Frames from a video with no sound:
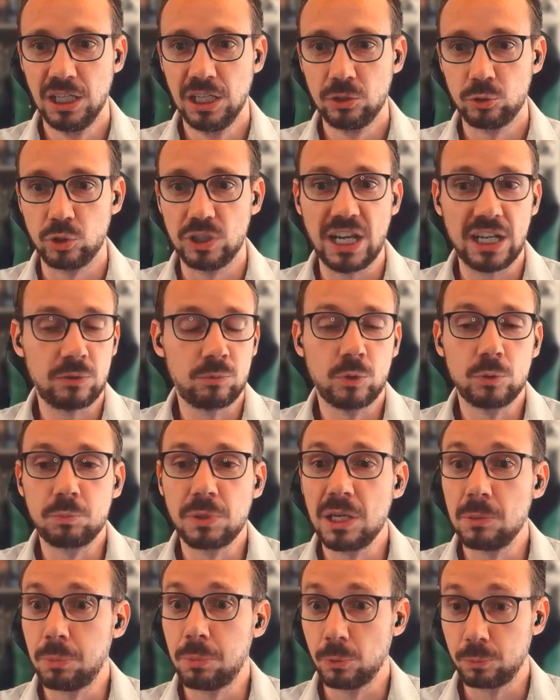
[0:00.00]
So that would be
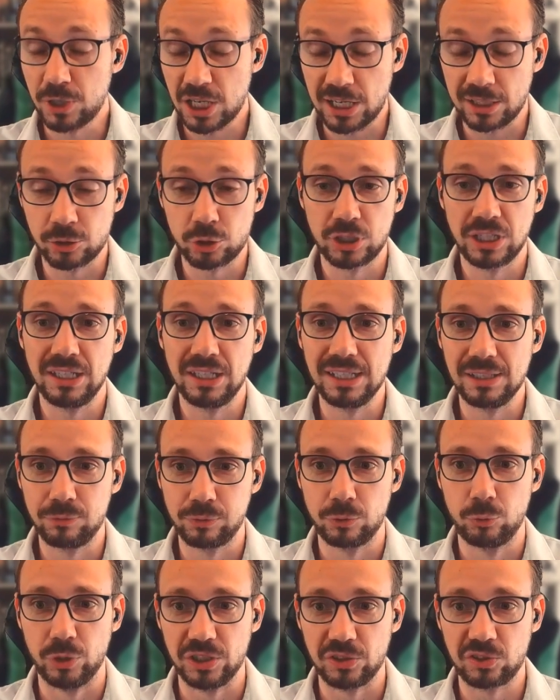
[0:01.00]
a potentially lethal
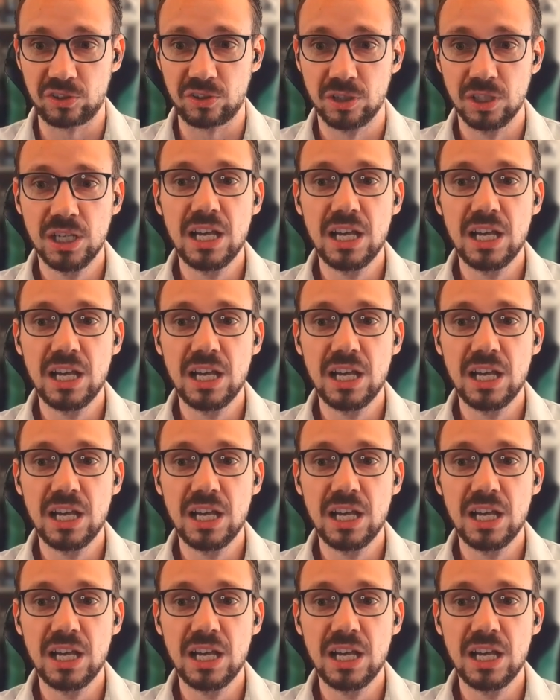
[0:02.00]
risk.